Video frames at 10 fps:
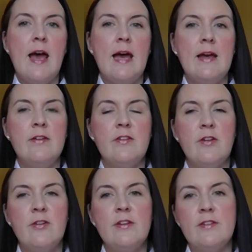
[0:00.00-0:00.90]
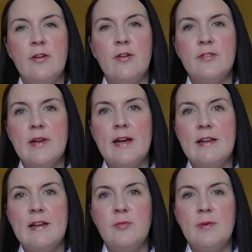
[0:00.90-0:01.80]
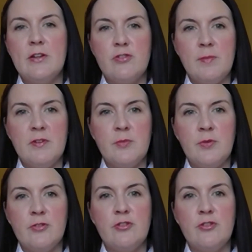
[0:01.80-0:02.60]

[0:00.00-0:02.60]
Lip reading: and it is also likely to be attributable